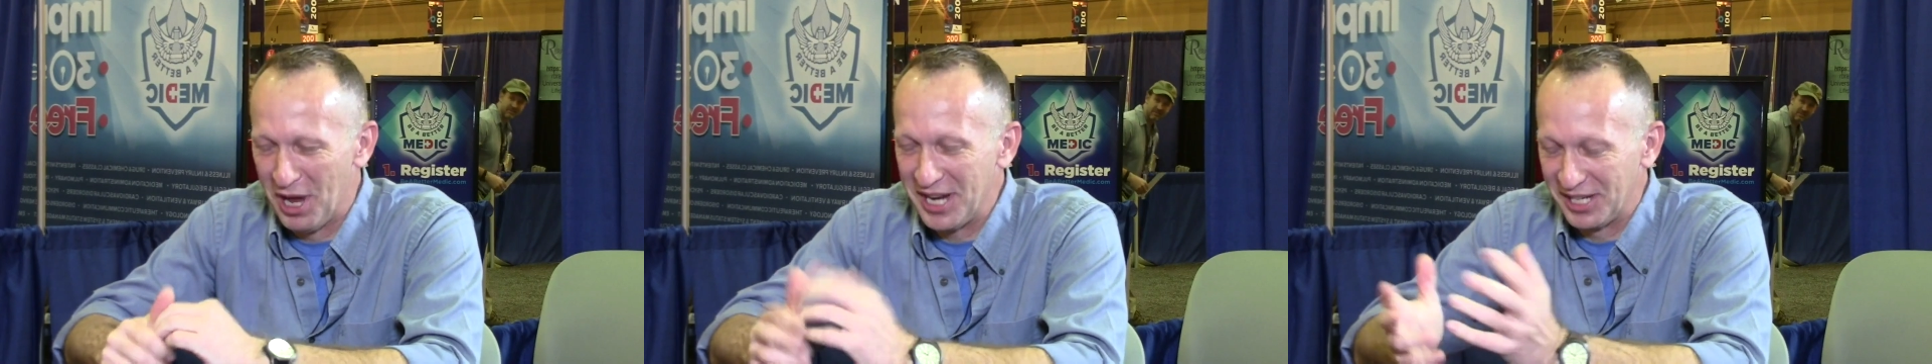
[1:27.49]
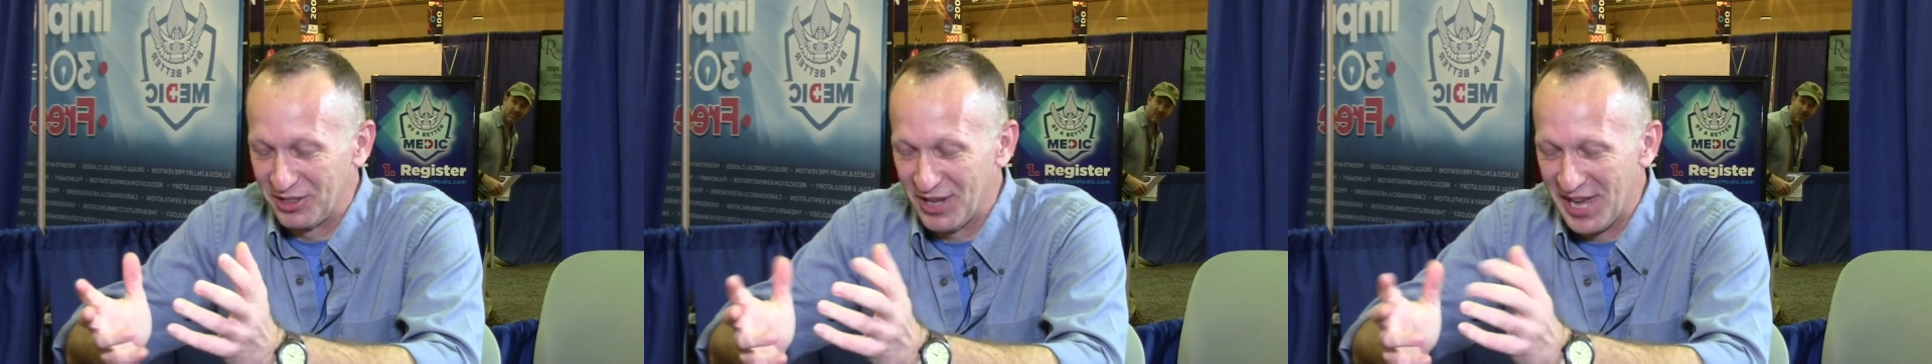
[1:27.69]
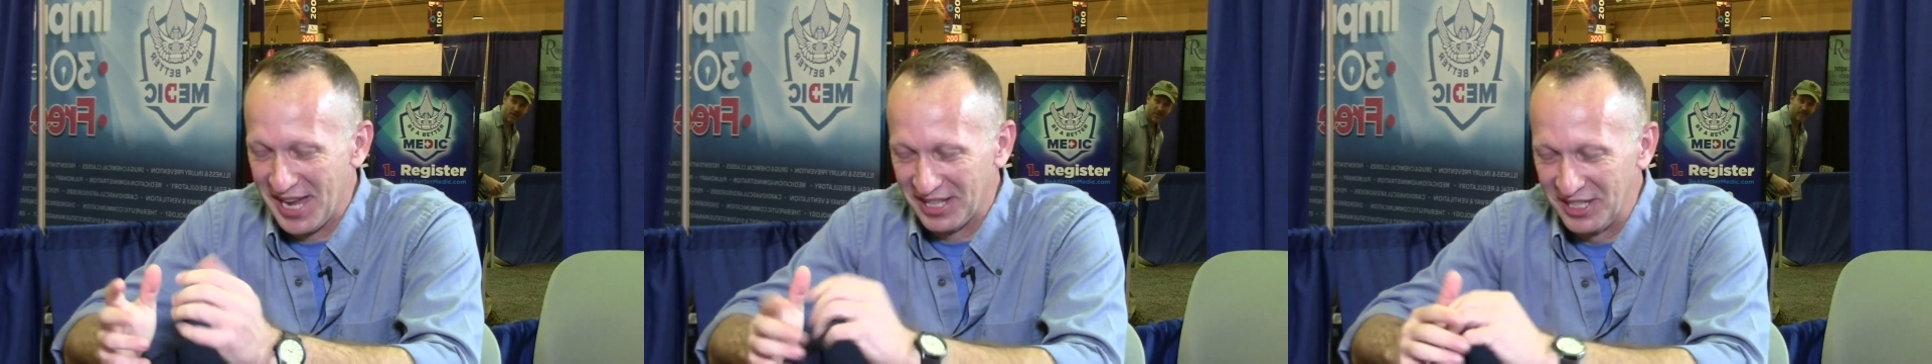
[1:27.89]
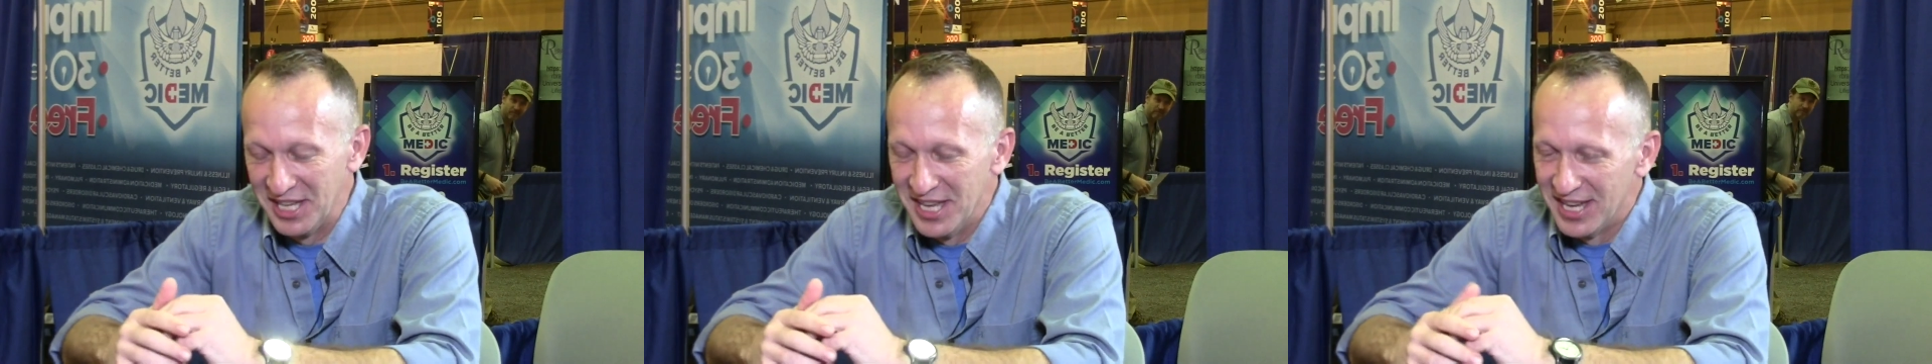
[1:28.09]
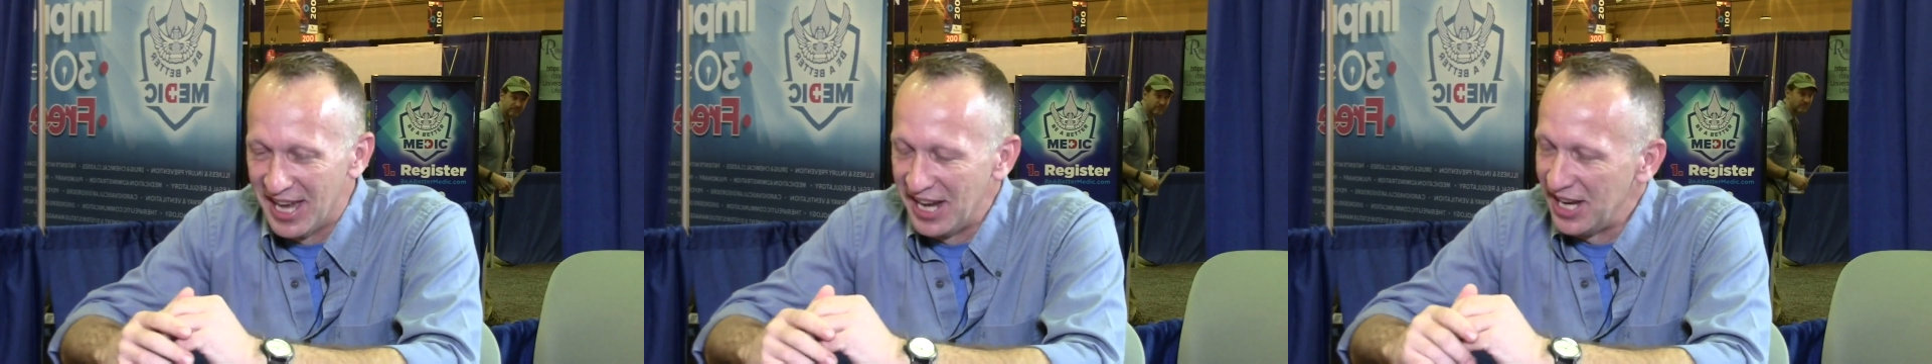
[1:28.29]
Right, exactly.
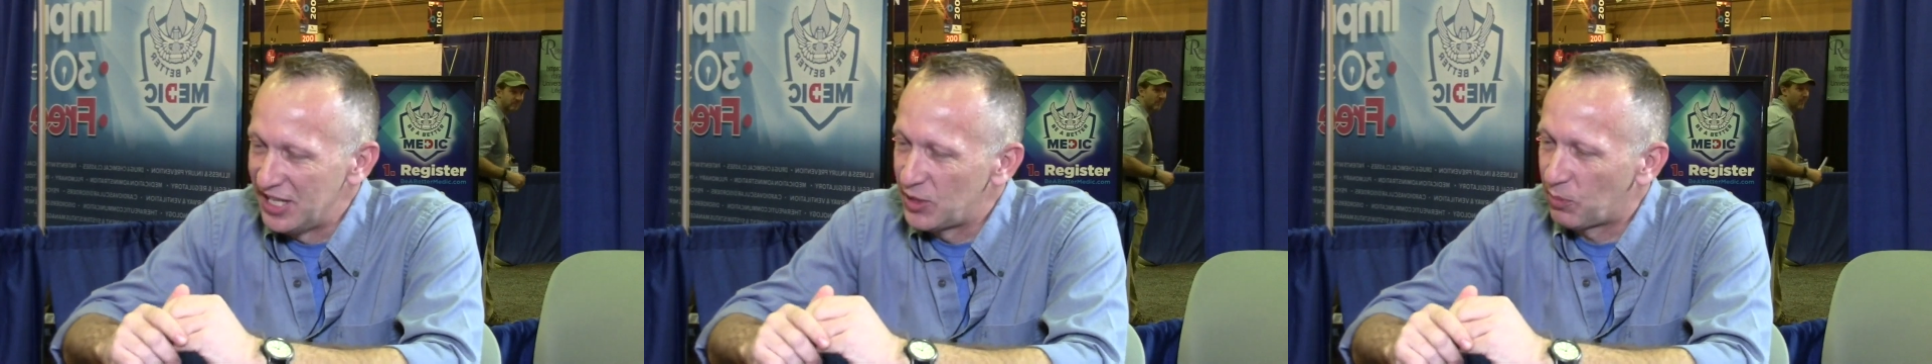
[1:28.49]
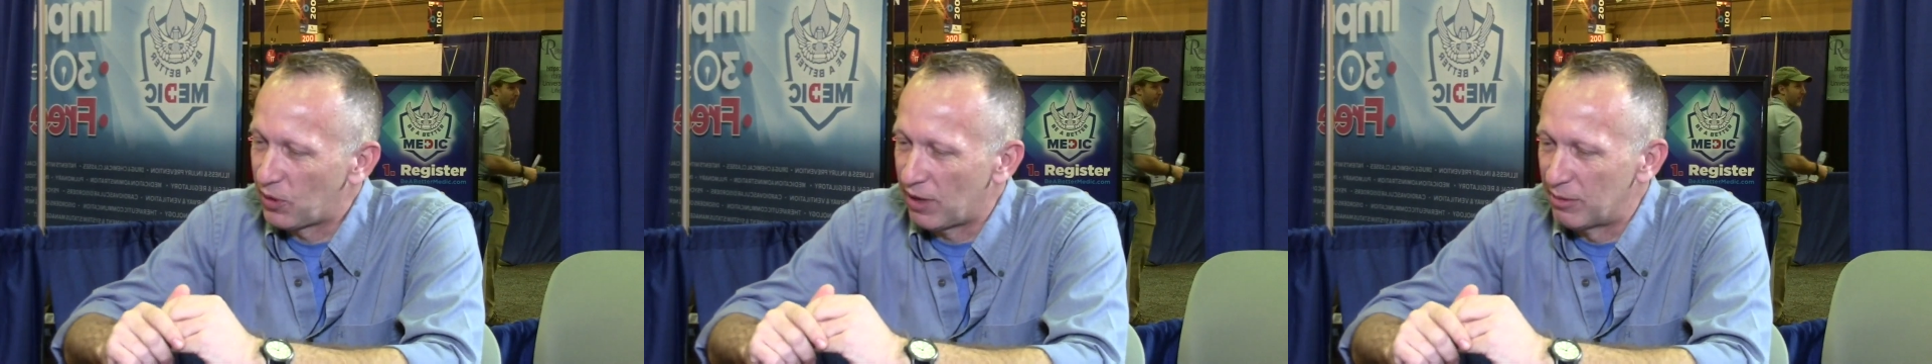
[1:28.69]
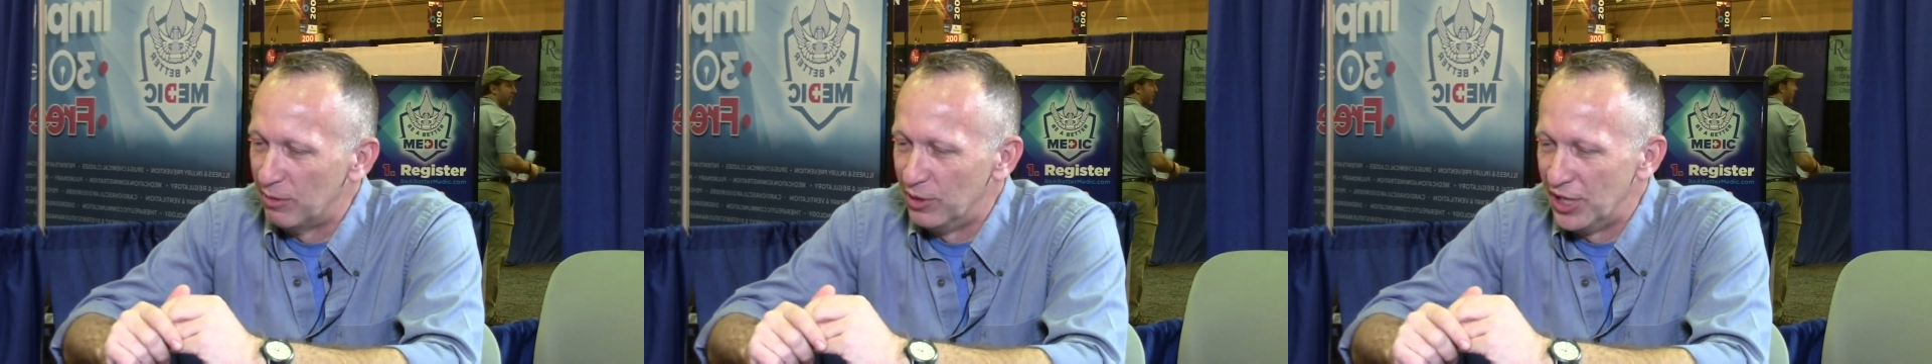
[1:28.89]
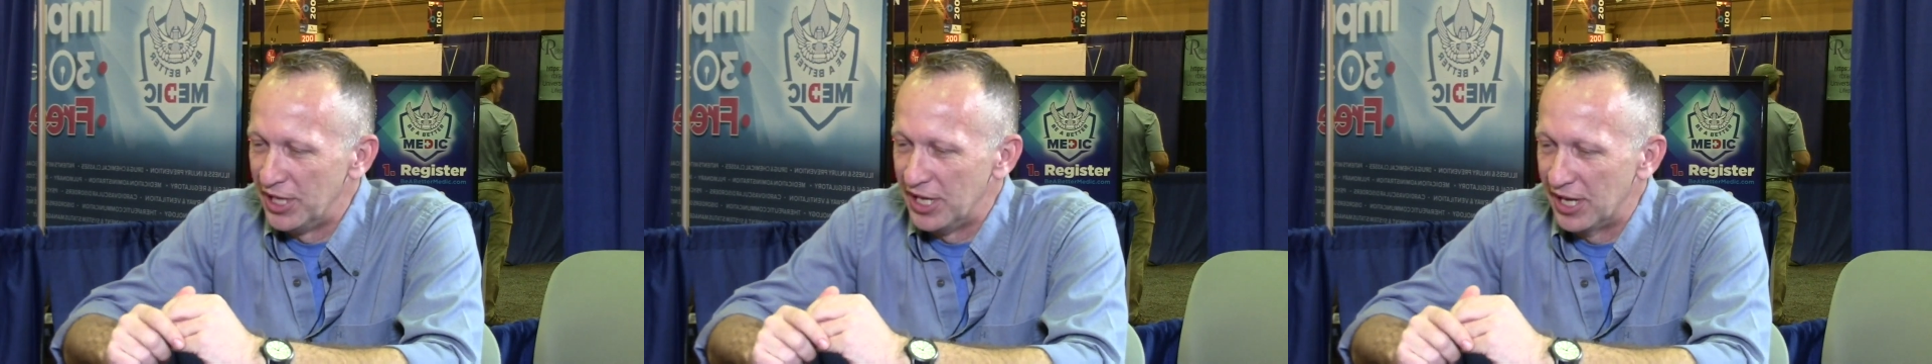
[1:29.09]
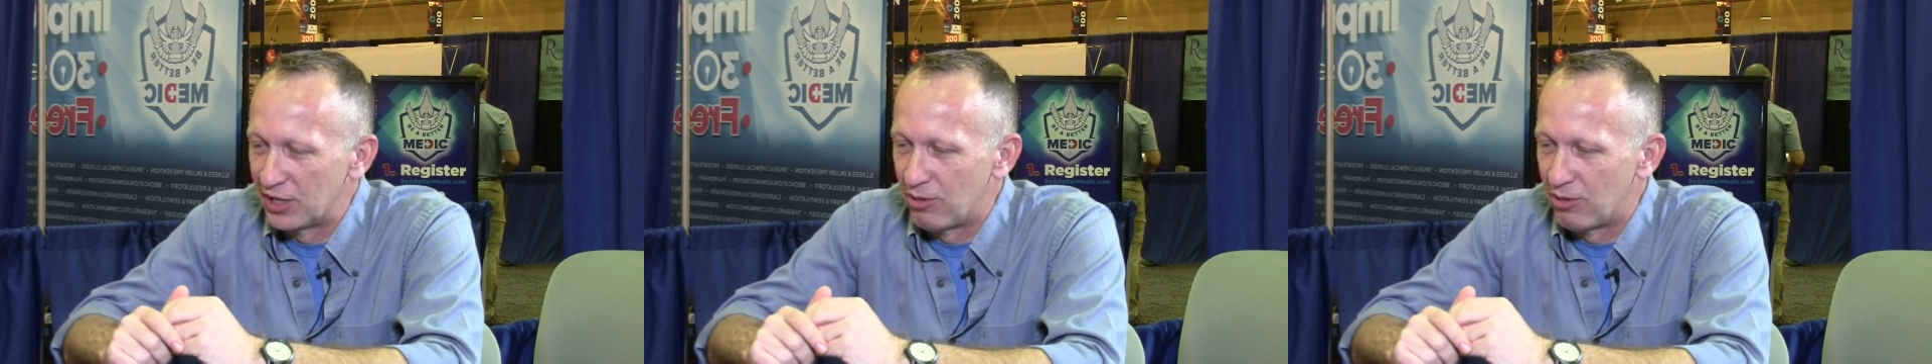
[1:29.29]
Right. And it's probably